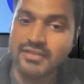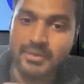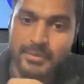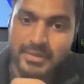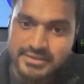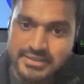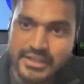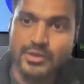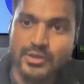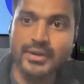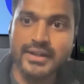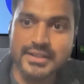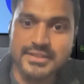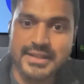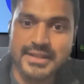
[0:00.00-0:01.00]
From a
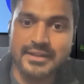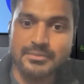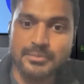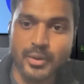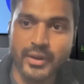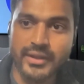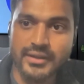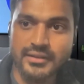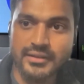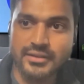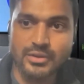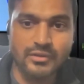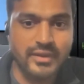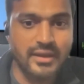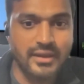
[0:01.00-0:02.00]
security standpoint,
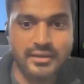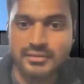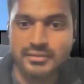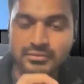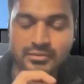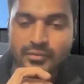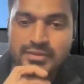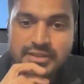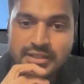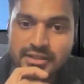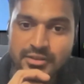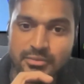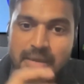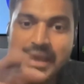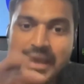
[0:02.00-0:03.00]
we are obviously
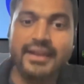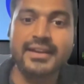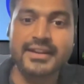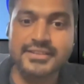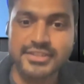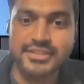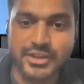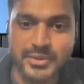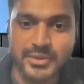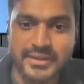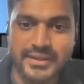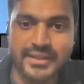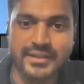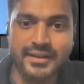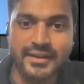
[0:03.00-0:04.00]
bank grade
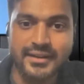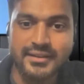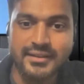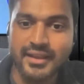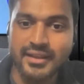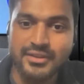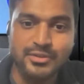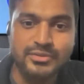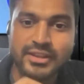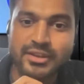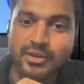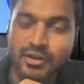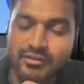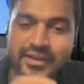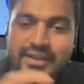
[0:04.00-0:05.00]
security, right? You
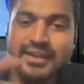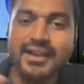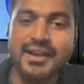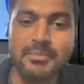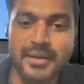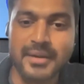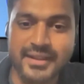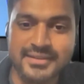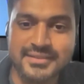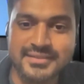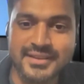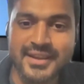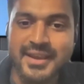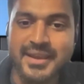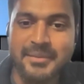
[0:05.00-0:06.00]
think of any compliance